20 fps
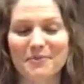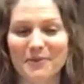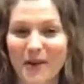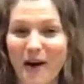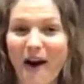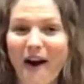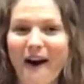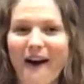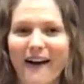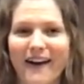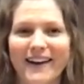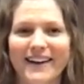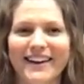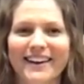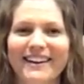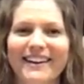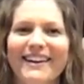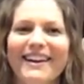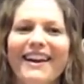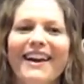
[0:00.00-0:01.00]
blog.
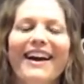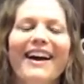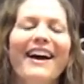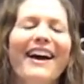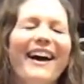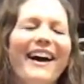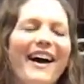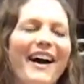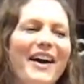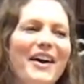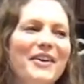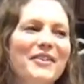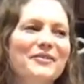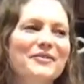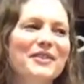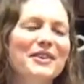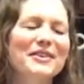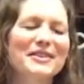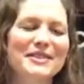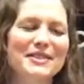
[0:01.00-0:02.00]

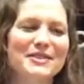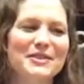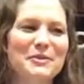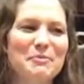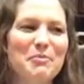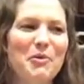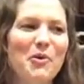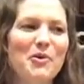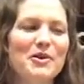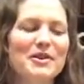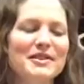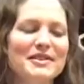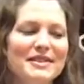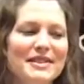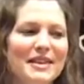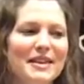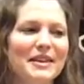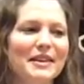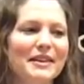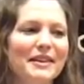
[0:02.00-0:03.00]
So she pours
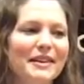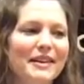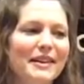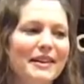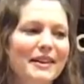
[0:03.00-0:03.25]
the